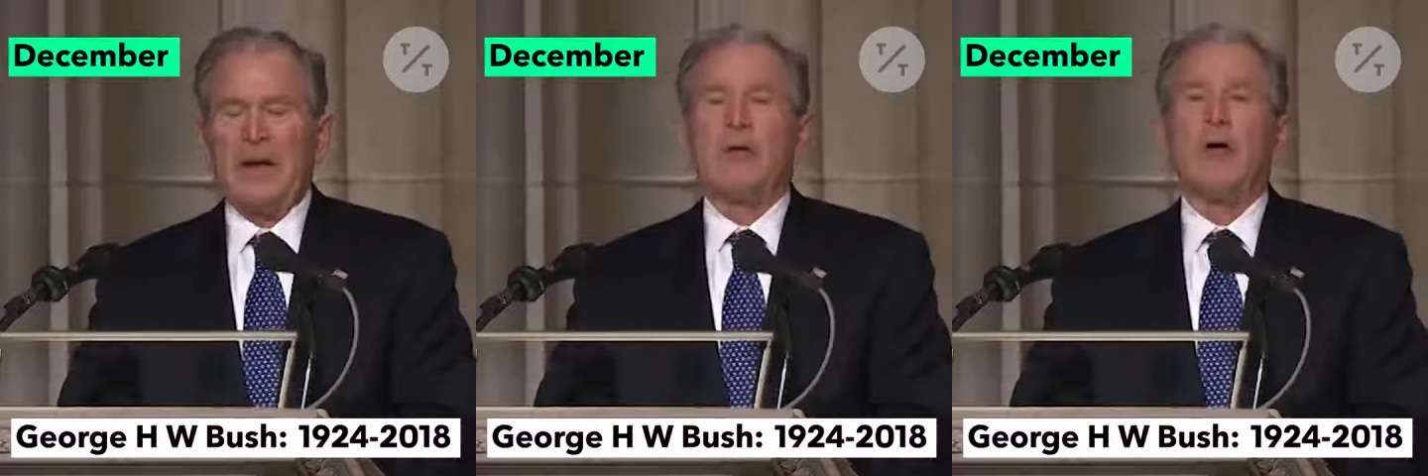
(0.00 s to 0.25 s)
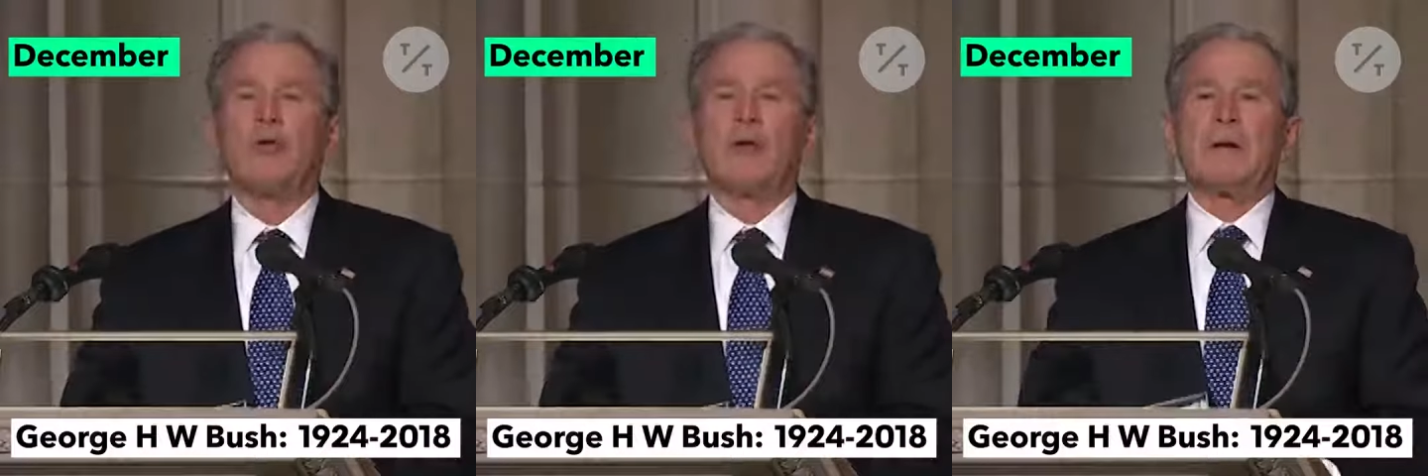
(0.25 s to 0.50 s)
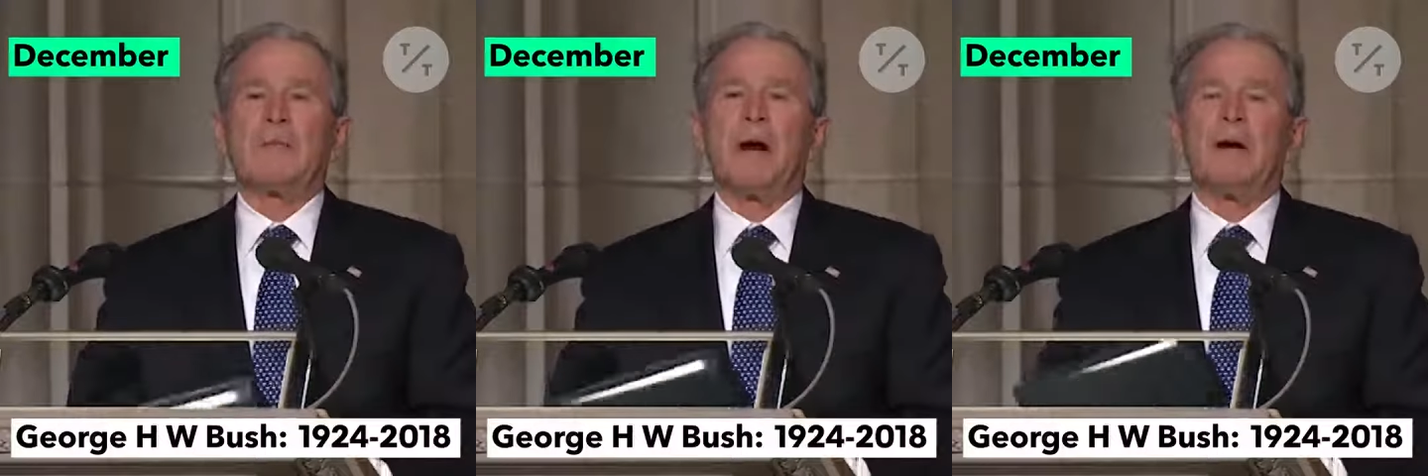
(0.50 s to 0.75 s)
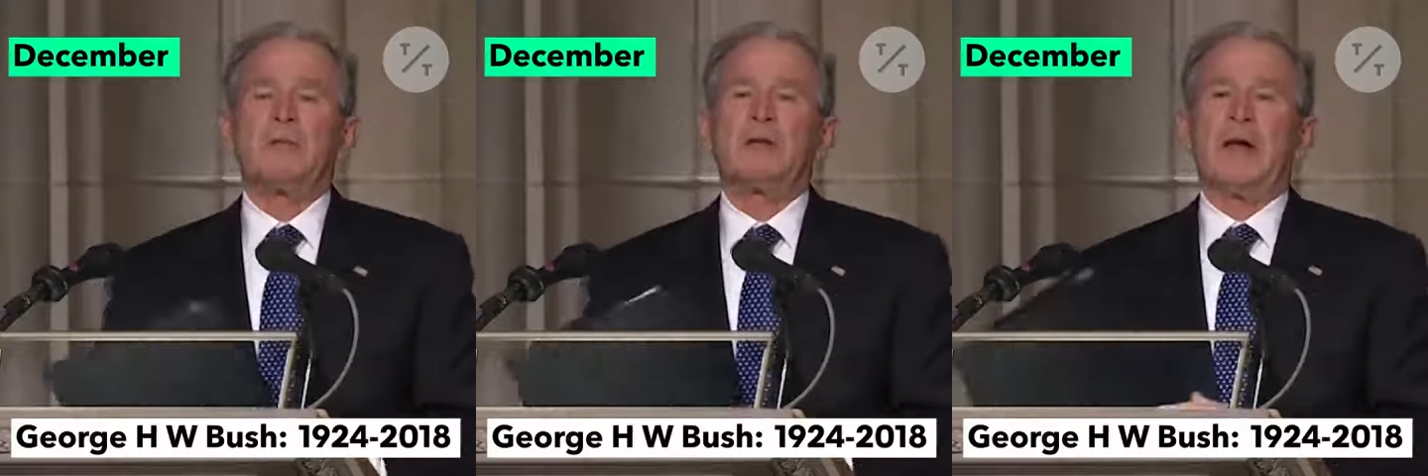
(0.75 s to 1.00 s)
and
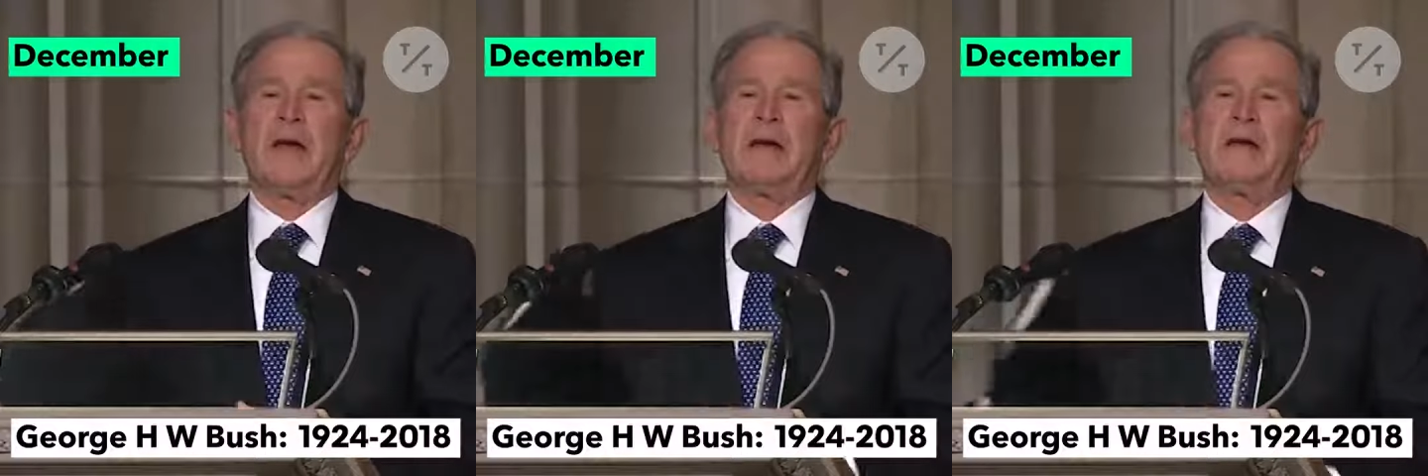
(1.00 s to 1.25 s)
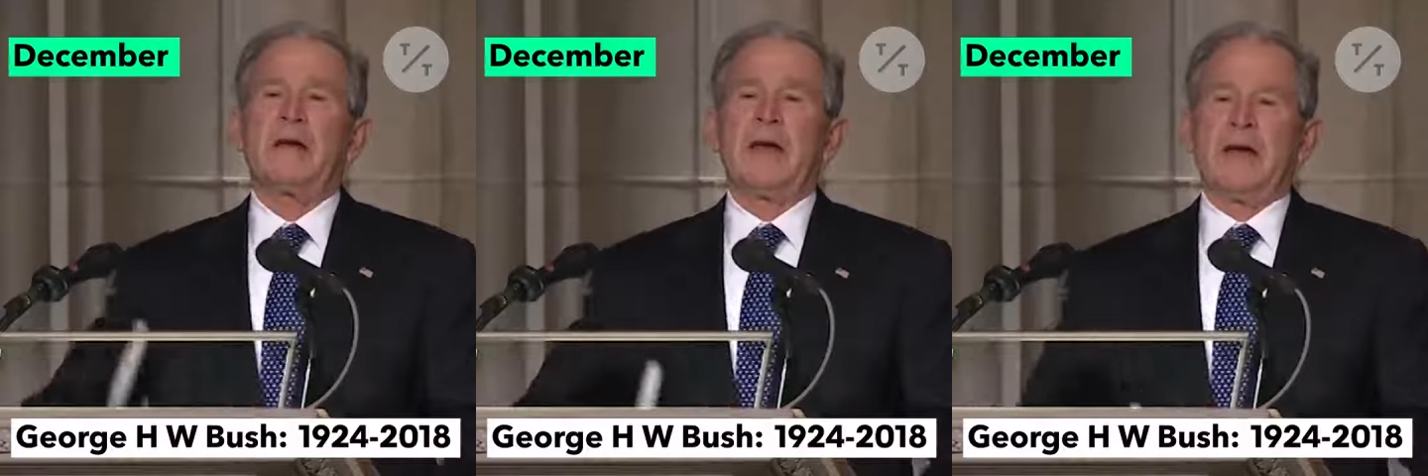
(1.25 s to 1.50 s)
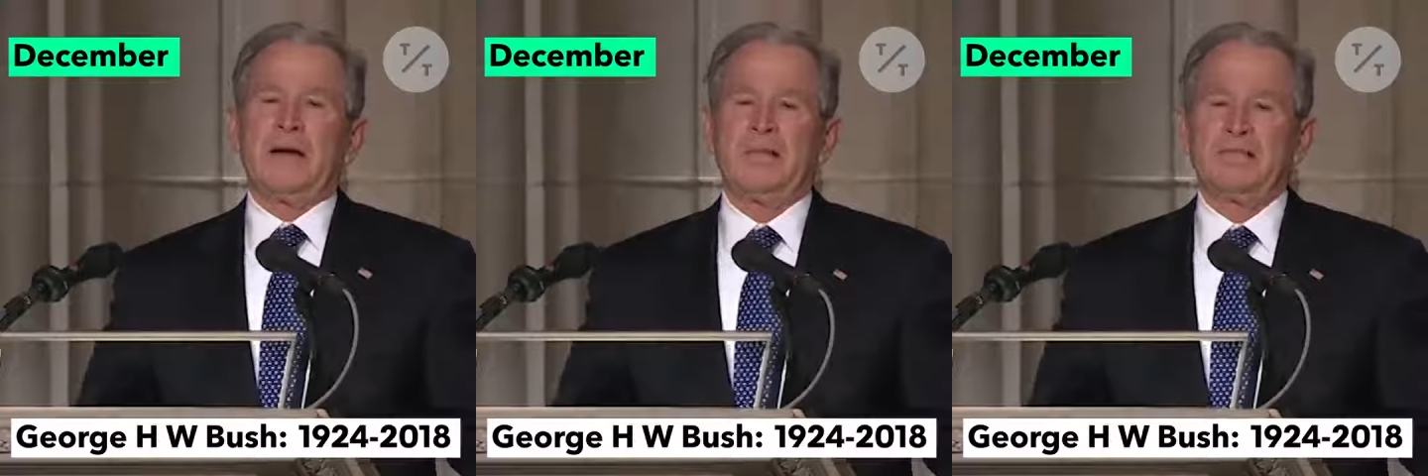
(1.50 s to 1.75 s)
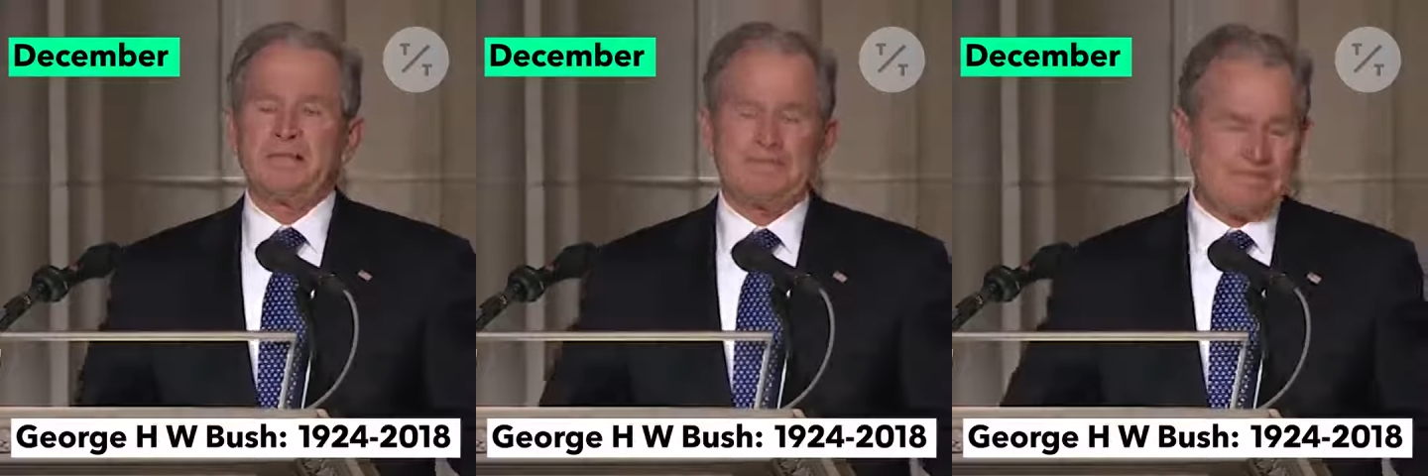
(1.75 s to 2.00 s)
holding mom's hand again.